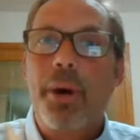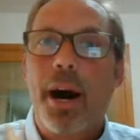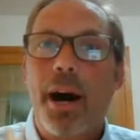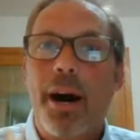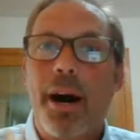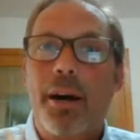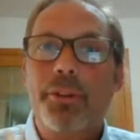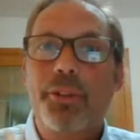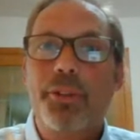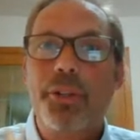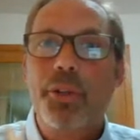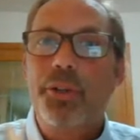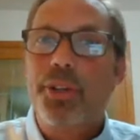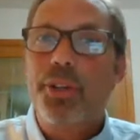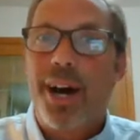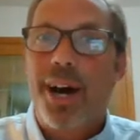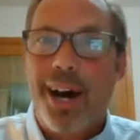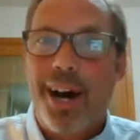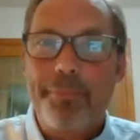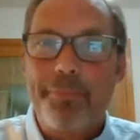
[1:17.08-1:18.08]
due
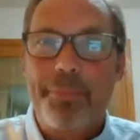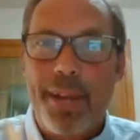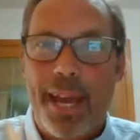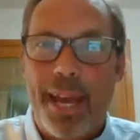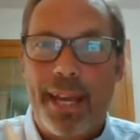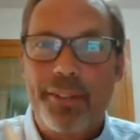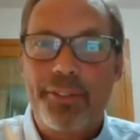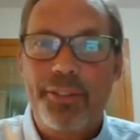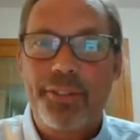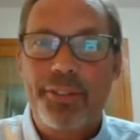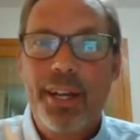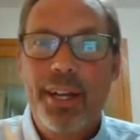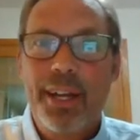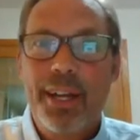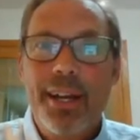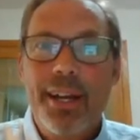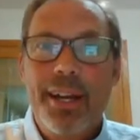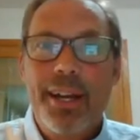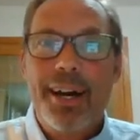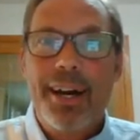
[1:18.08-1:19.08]
to updates.
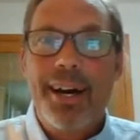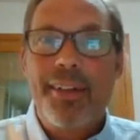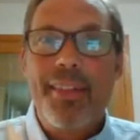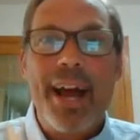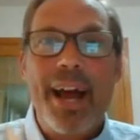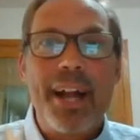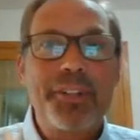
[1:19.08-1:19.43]
That